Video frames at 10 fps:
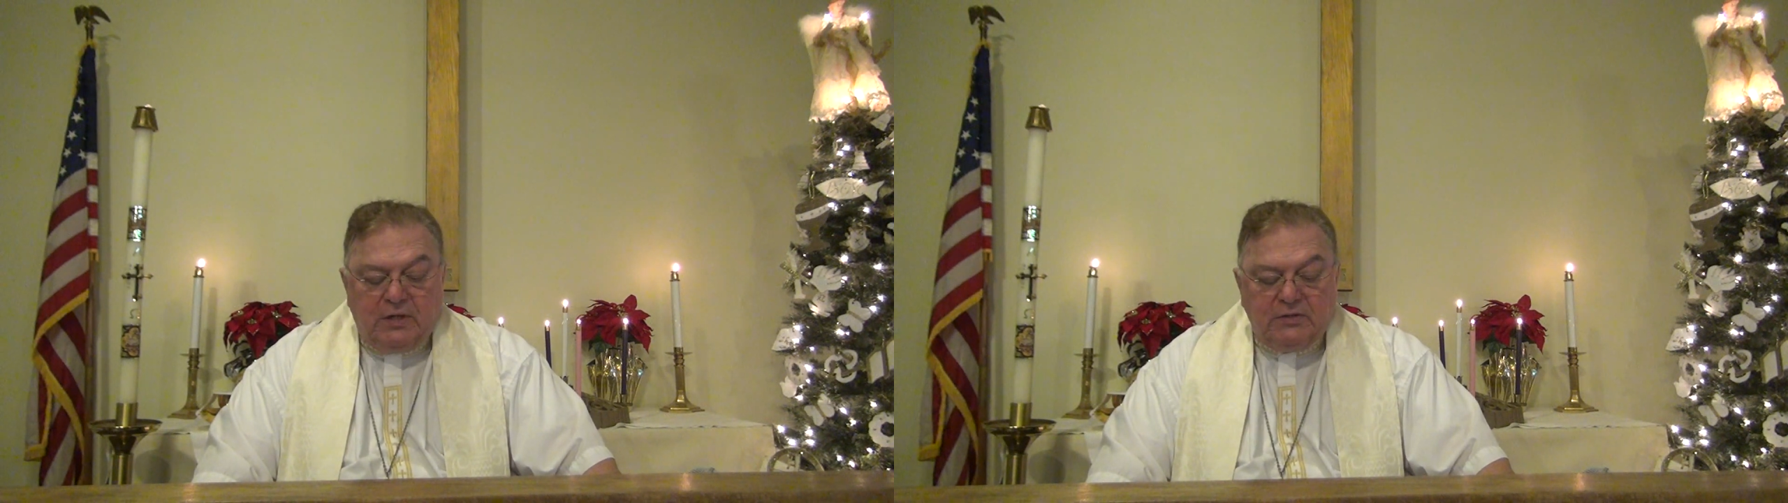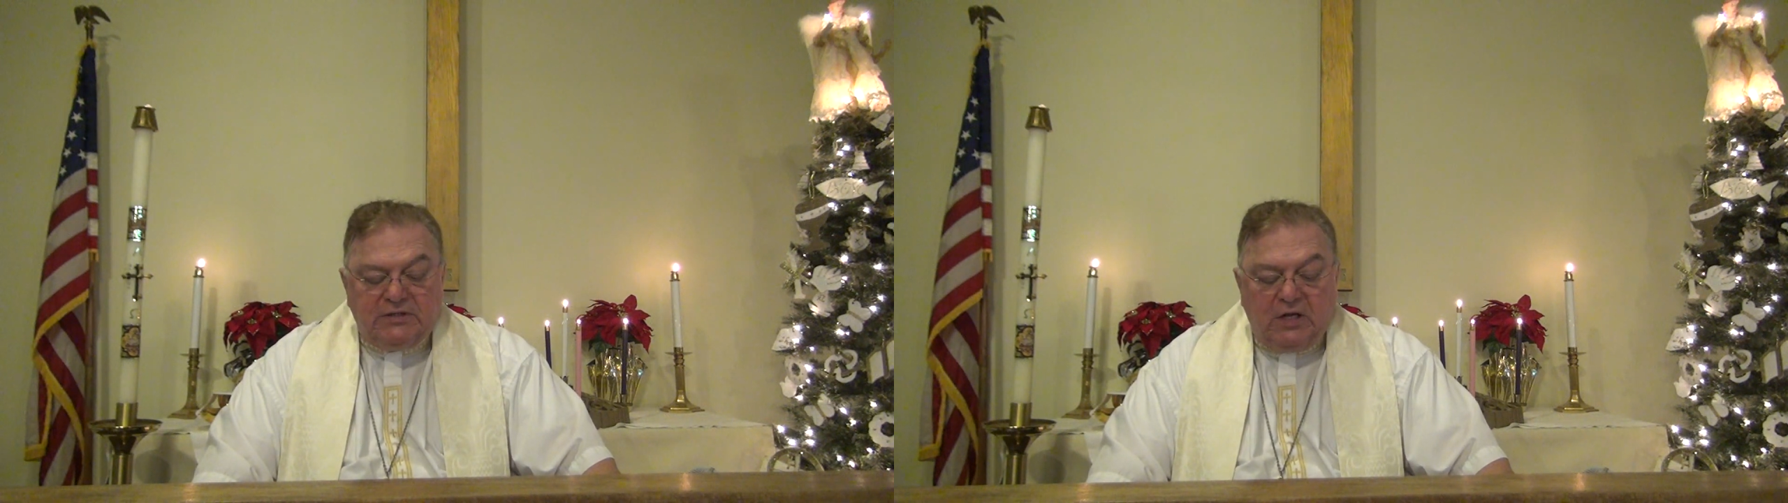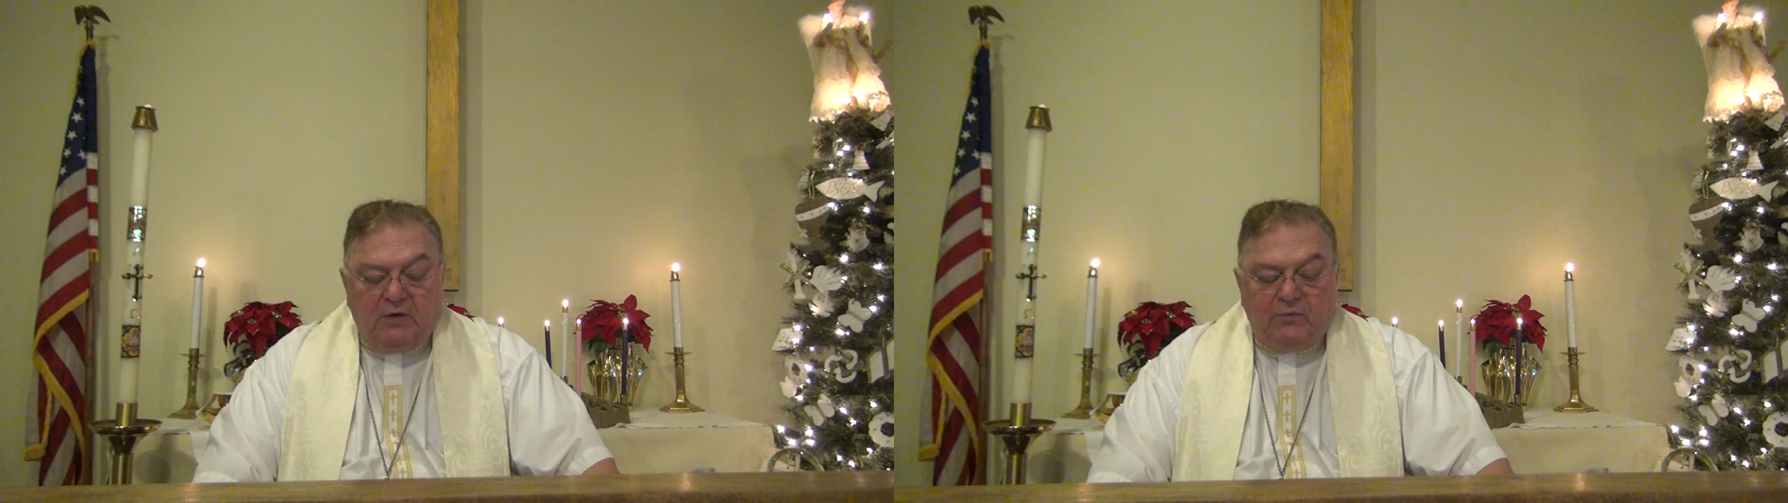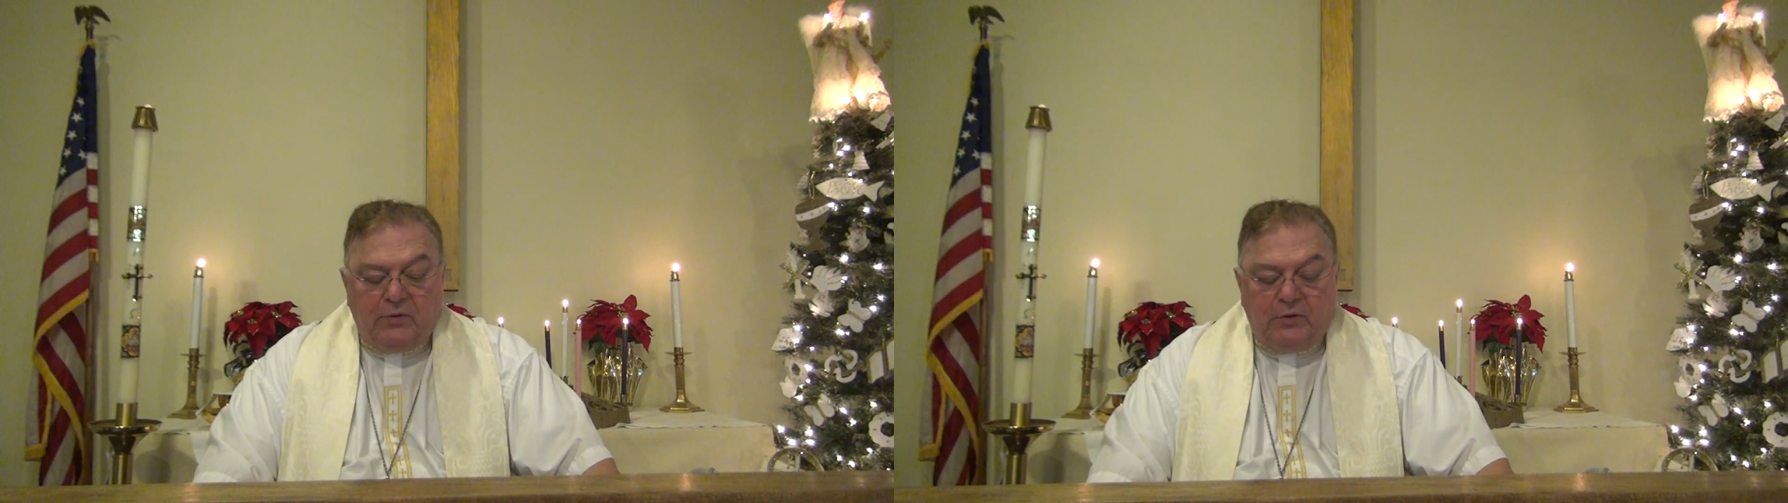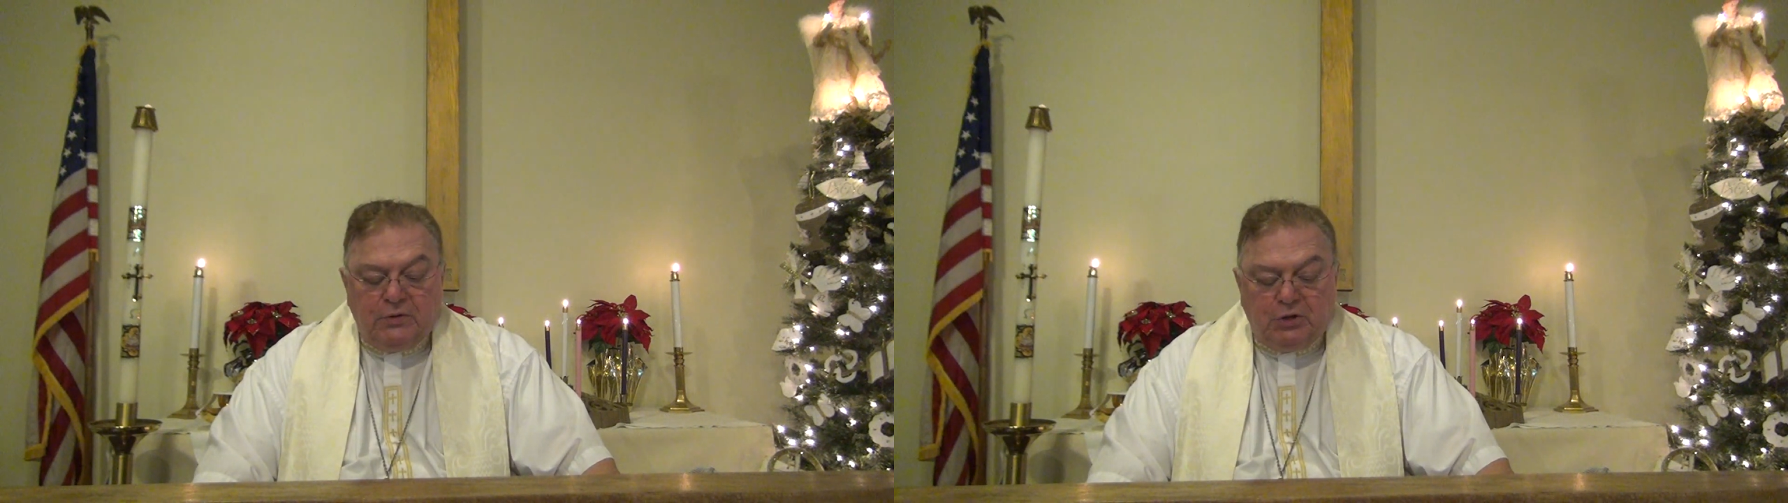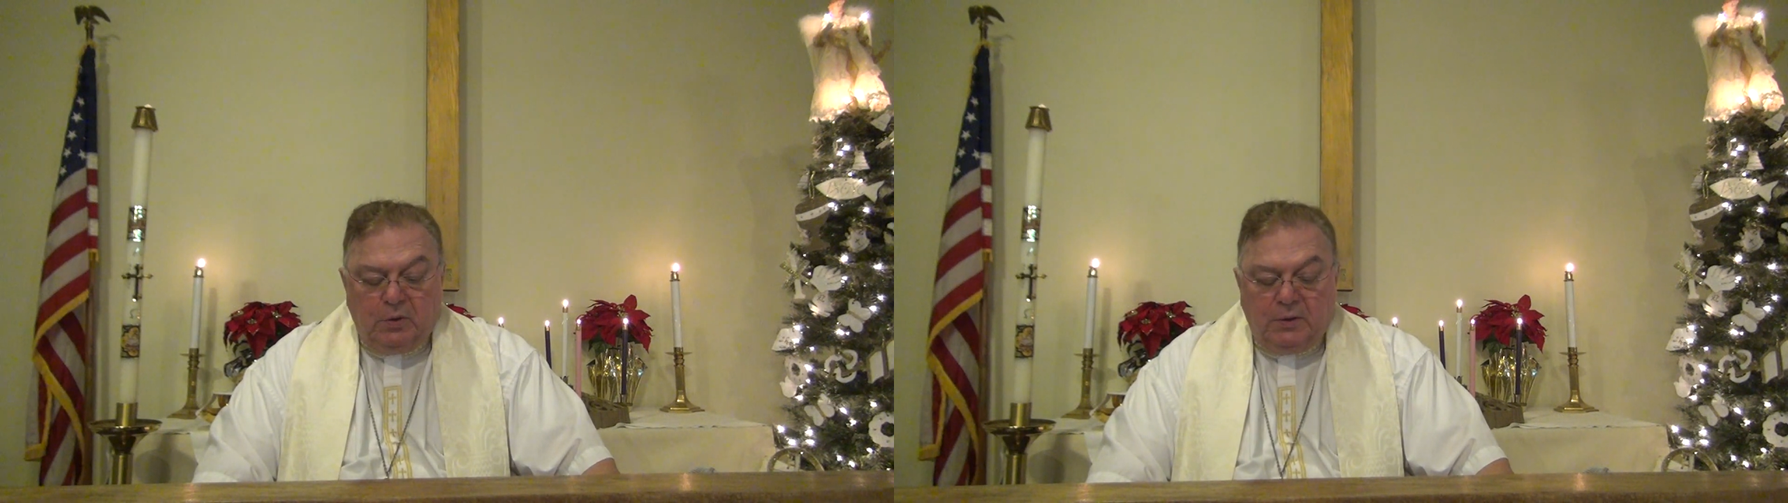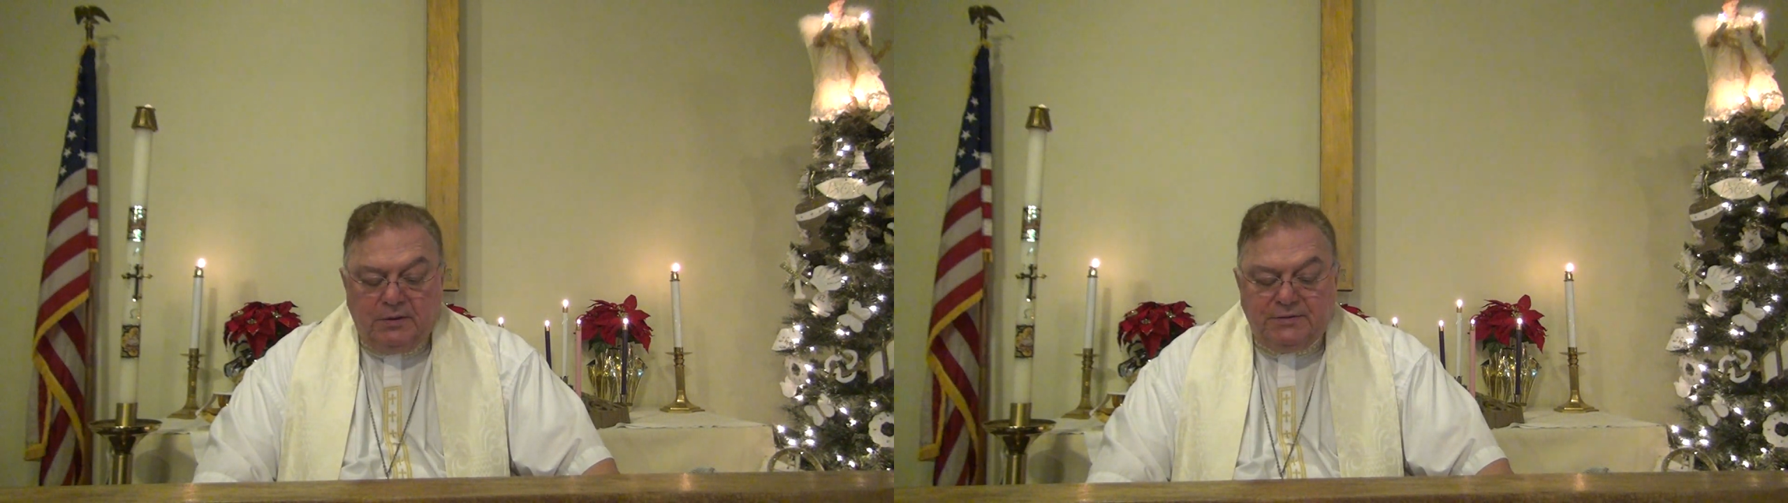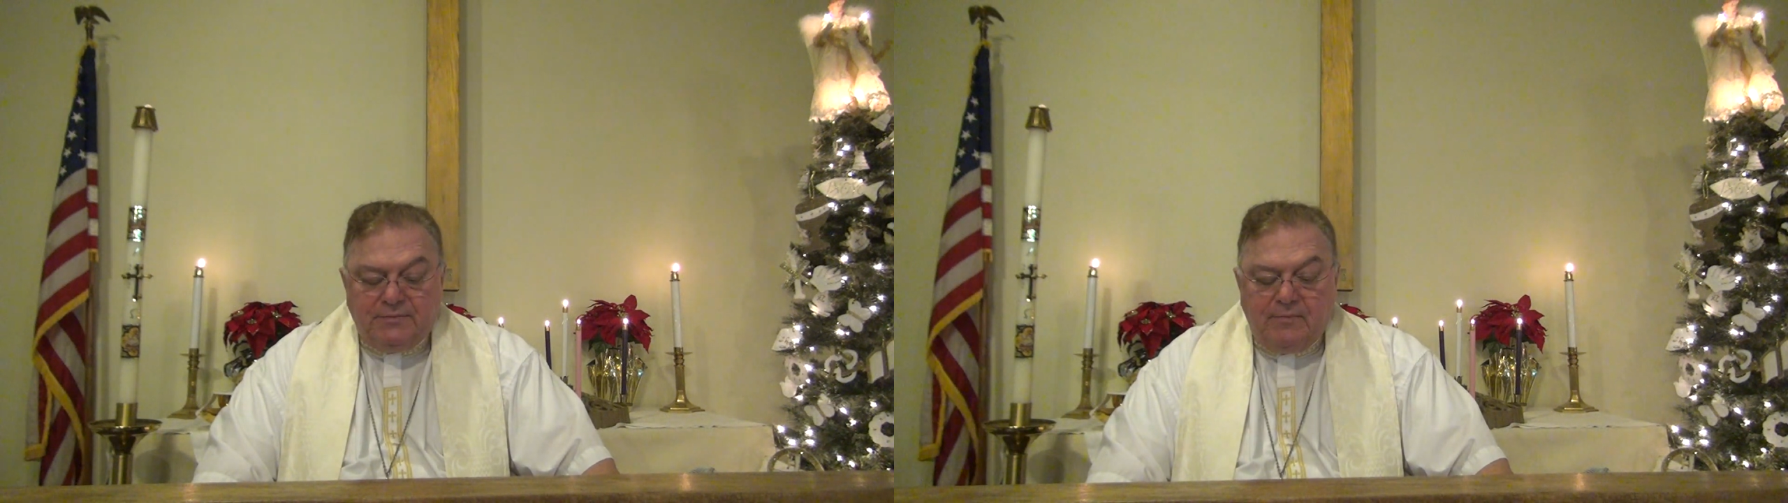herself with her
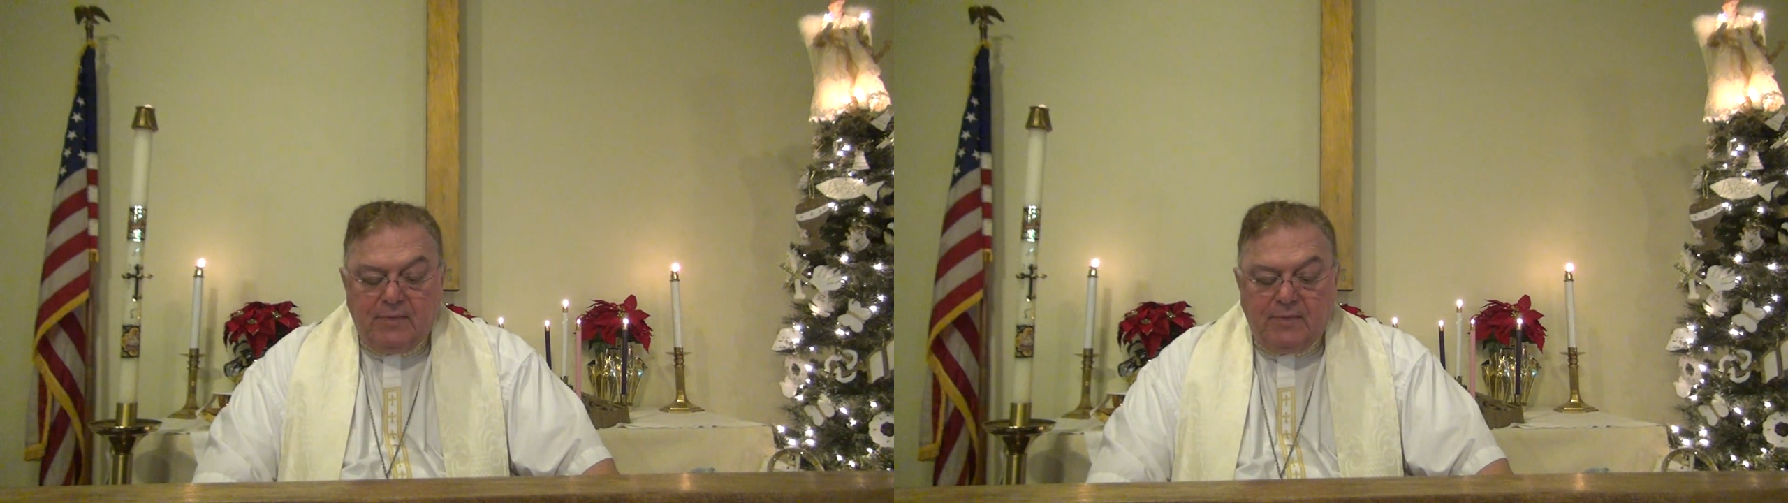jewels.